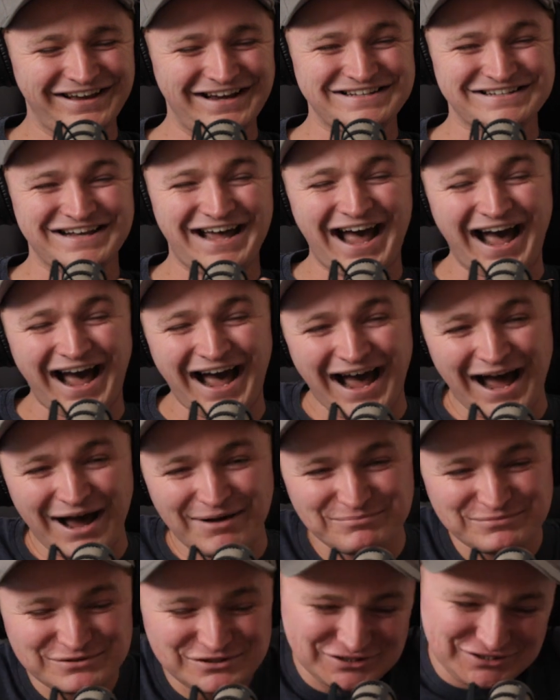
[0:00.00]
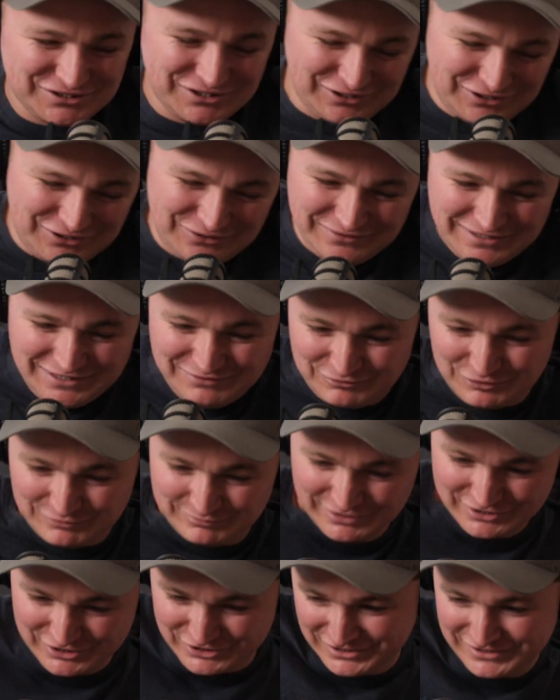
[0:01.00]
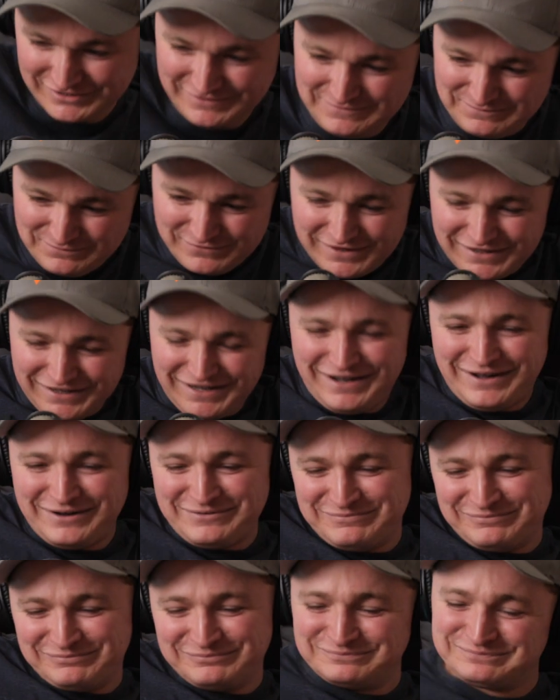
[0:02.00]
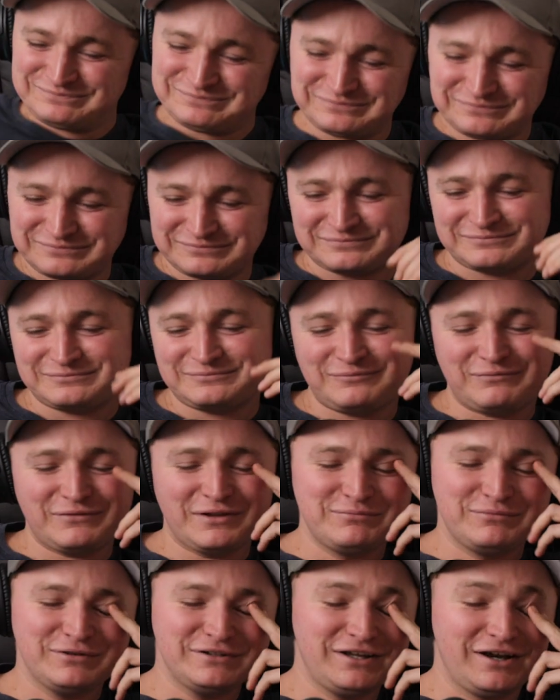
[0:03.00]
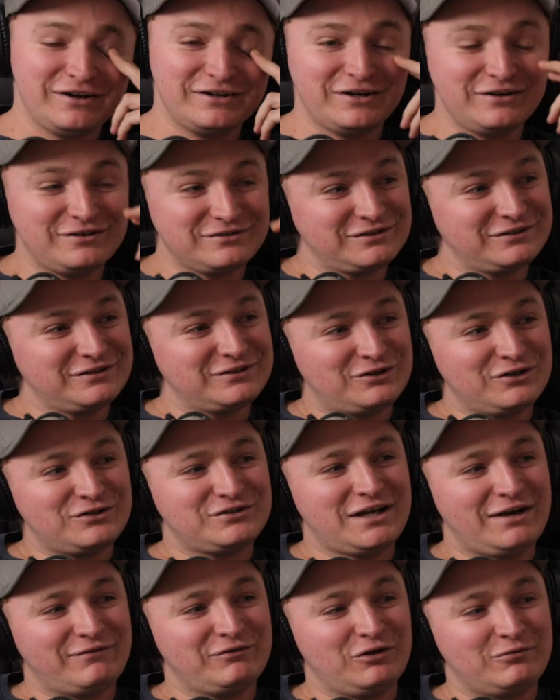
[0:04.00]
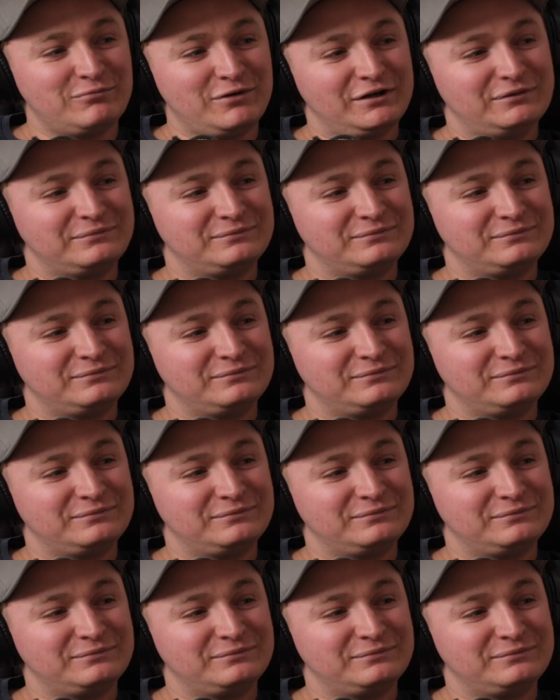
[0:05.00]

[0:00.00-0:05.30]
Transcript: That is absolutely rubbish. But no, it's good to have you on.